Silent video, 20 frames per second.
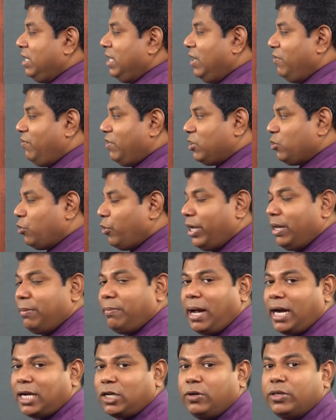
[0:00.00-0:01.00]
If it is going
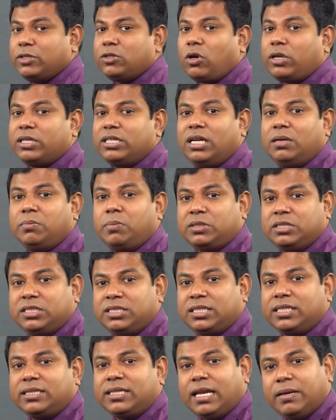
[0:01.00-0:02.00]
back to its original
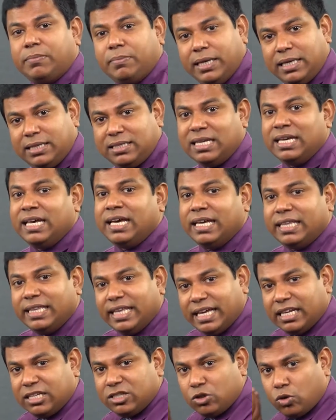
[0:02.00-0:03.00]
position, that means
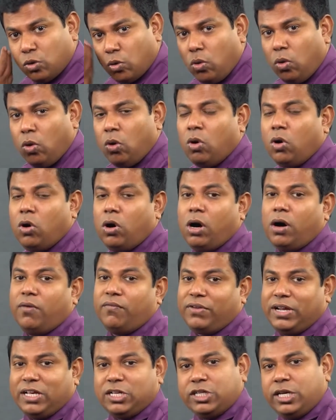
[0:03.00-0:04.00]
there is no
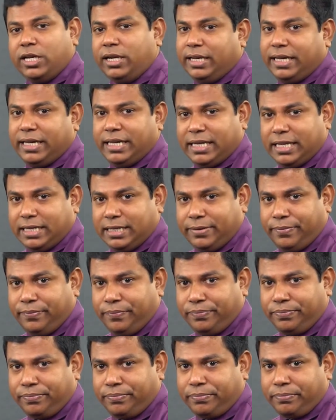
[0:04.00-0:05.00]
friction in it.
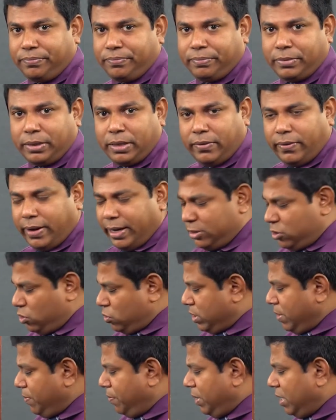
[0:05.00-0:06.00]
Right? So
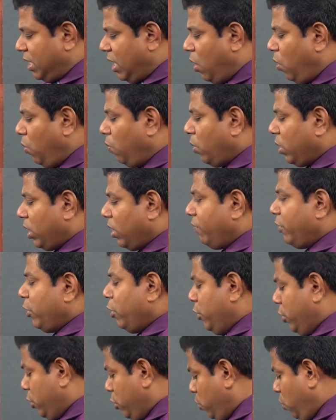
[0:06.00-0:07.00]
simple now, what are we
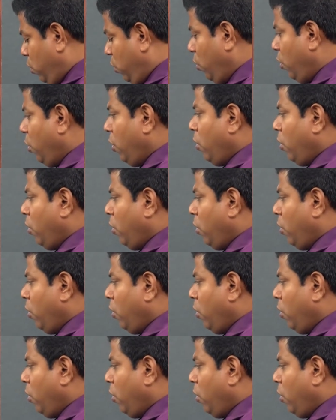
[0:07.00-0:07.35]
going to do?